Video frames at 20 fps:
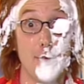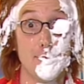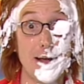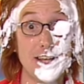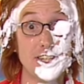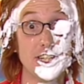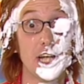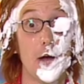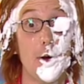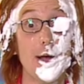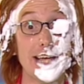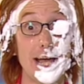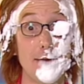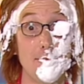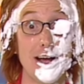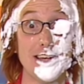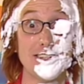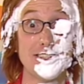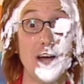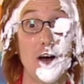better go and
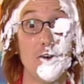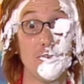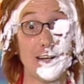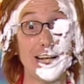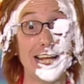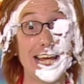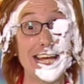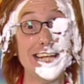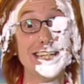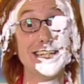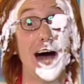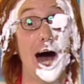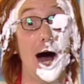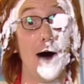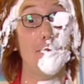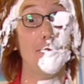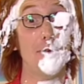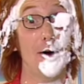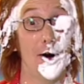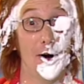get myself cleaned
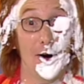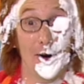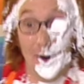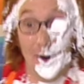up.